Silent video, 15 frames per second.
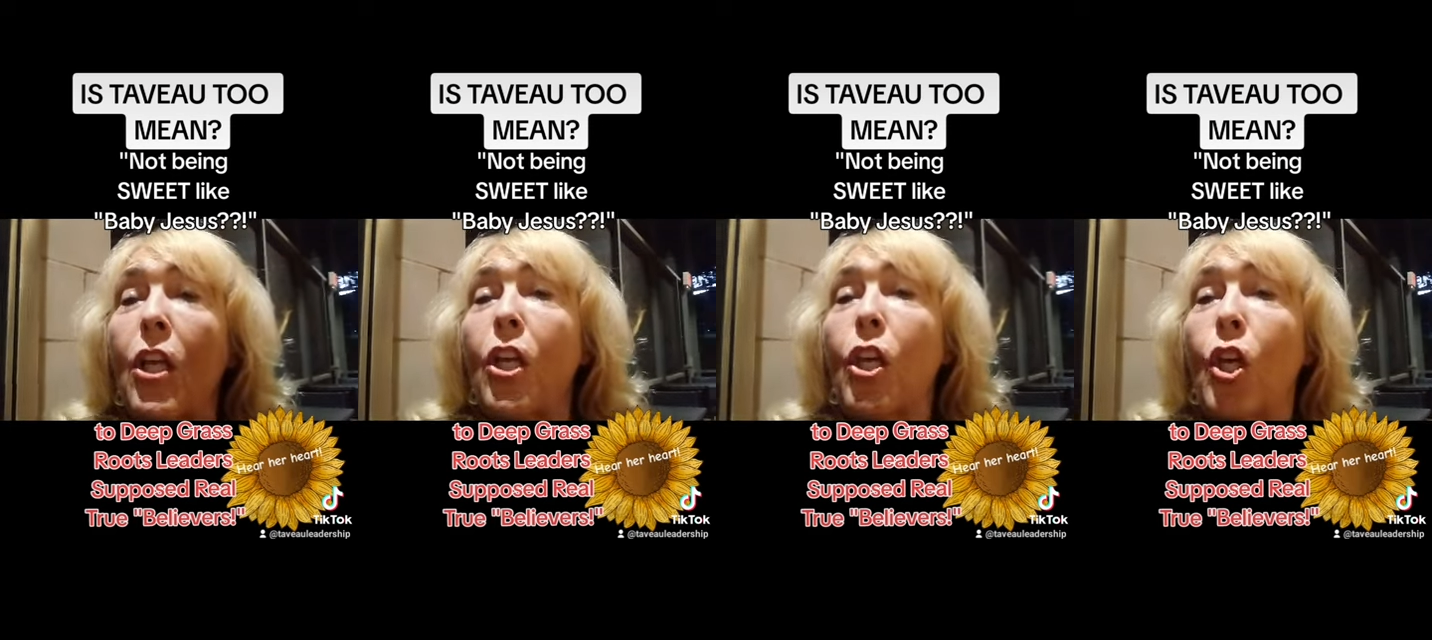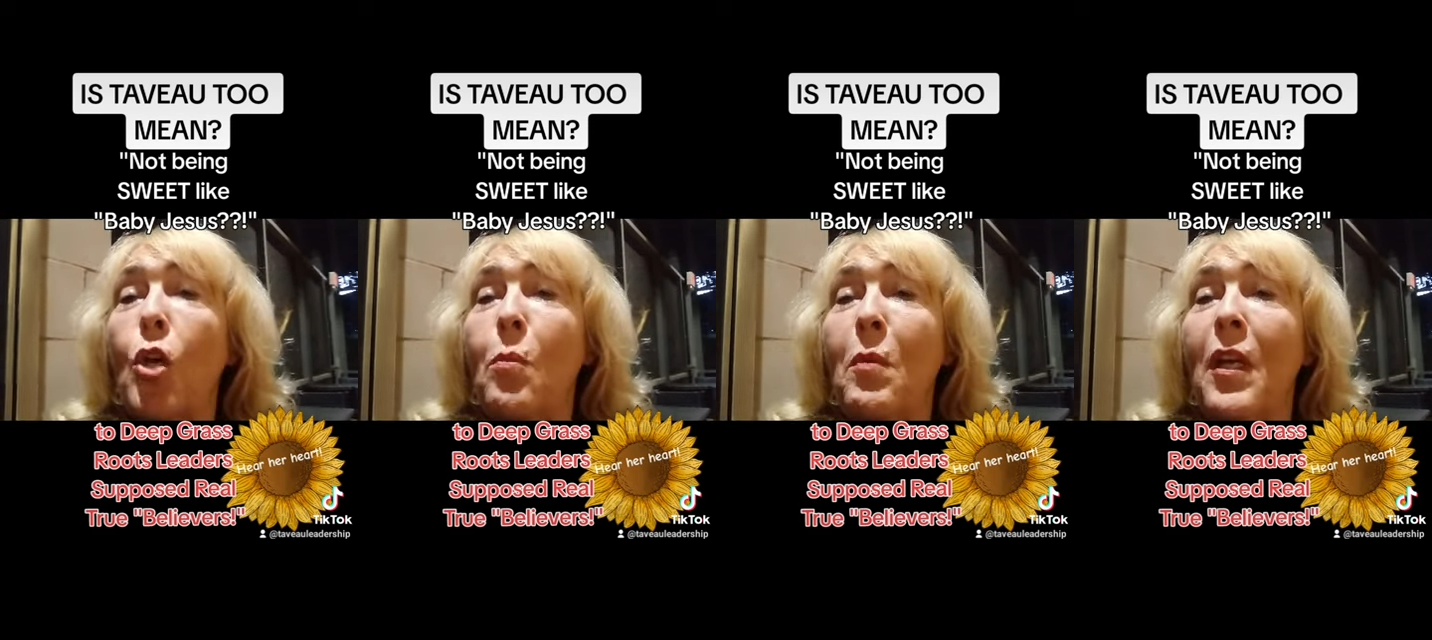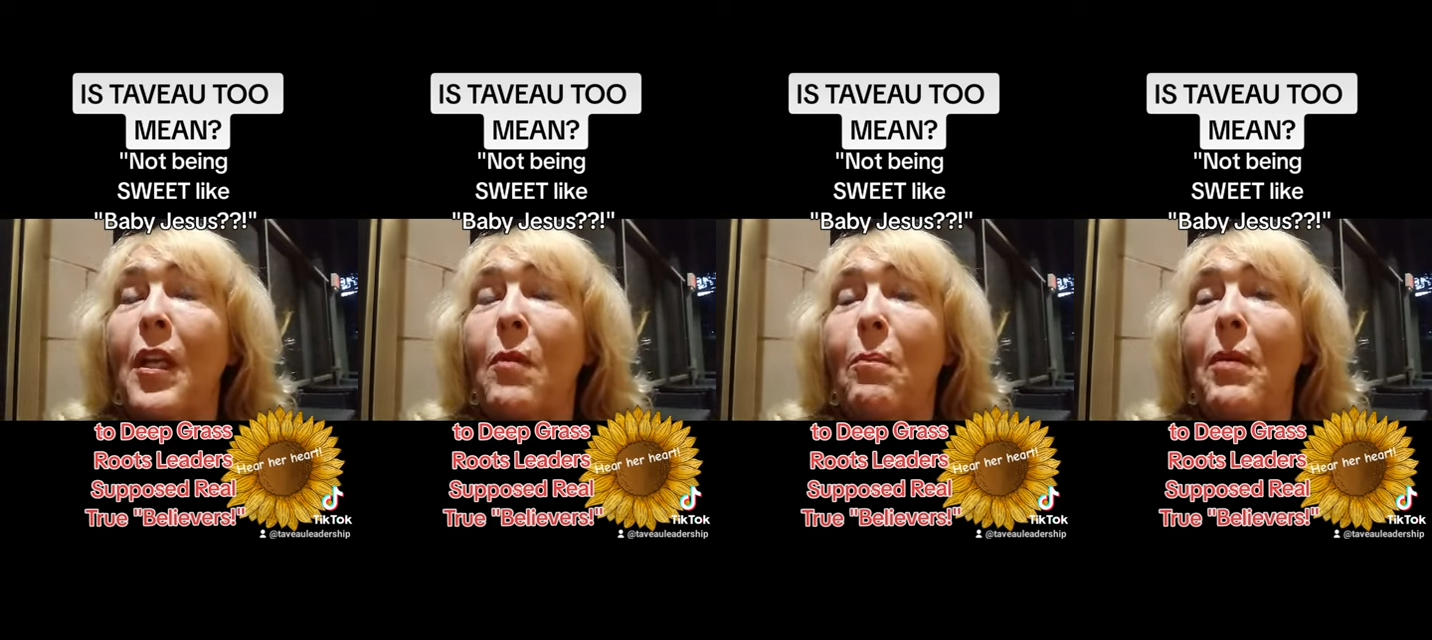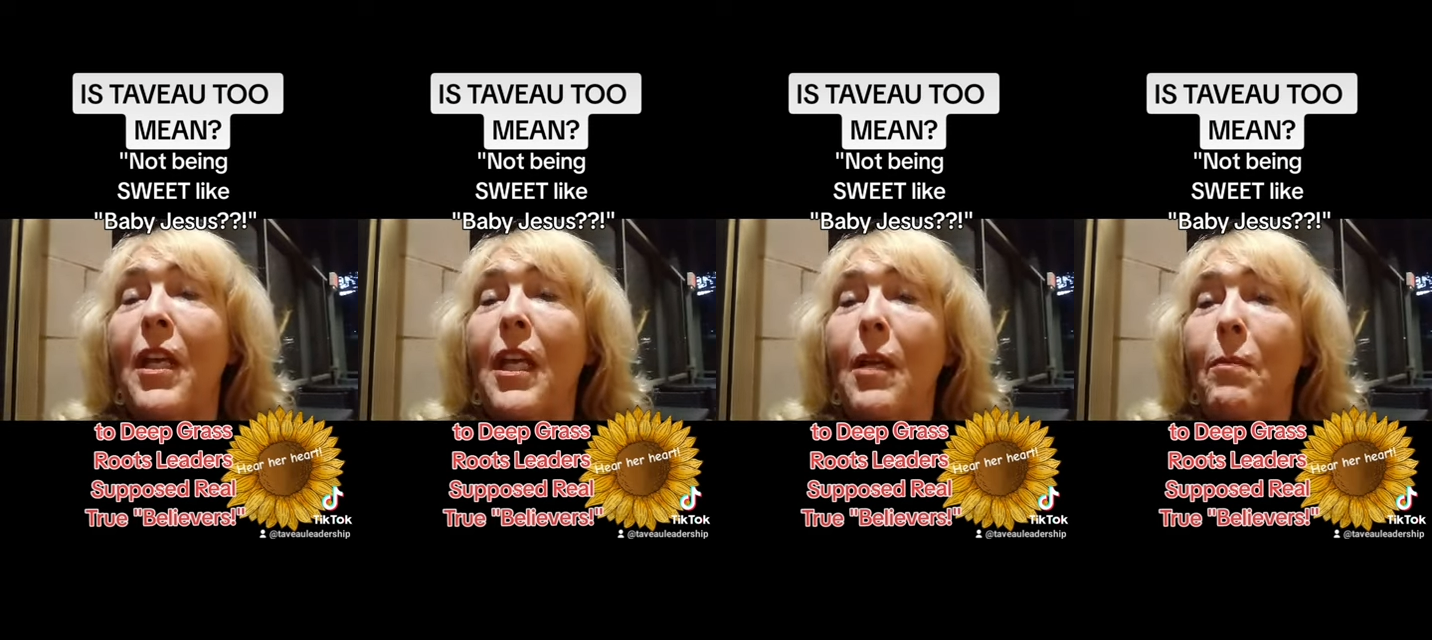human
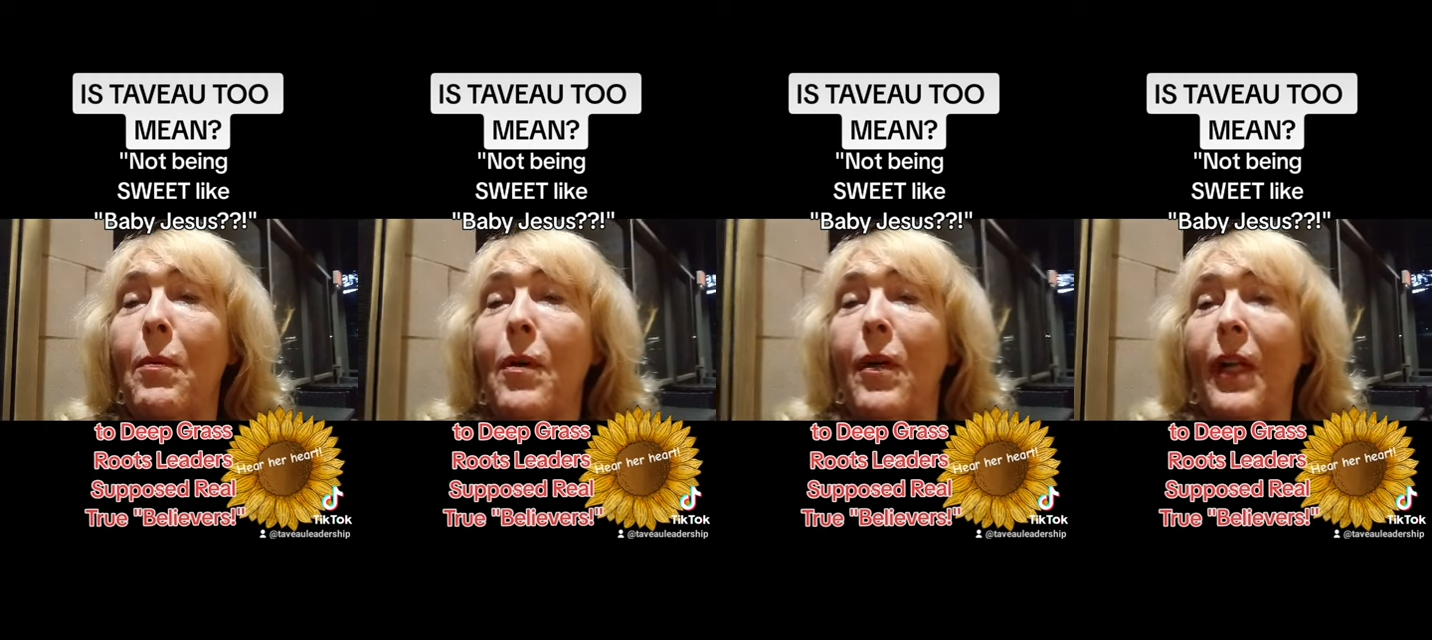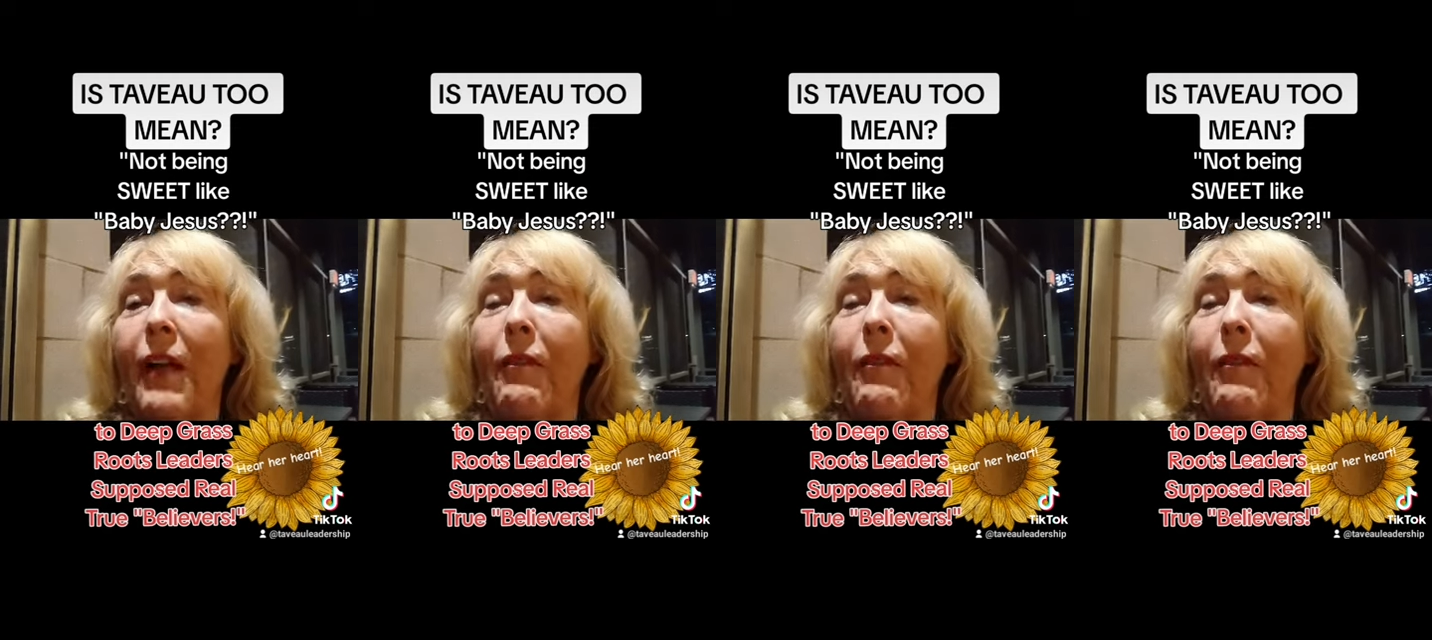people.